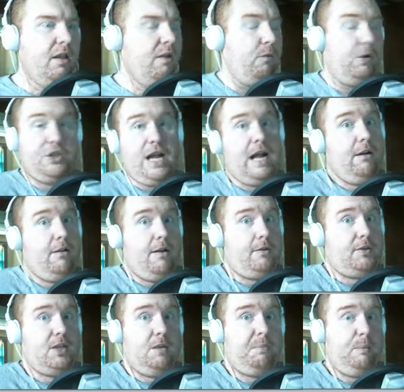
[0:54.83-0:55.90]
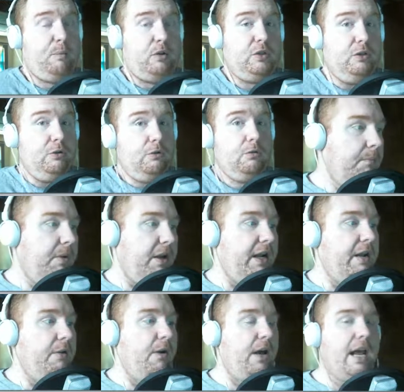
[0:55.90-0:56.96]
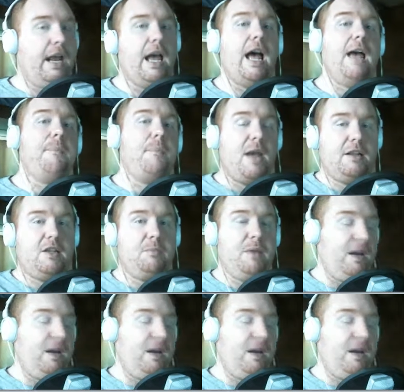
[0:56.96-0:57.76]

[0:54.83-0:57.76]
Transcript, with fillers: which I don't know how some people do, but anyway, I'm back to my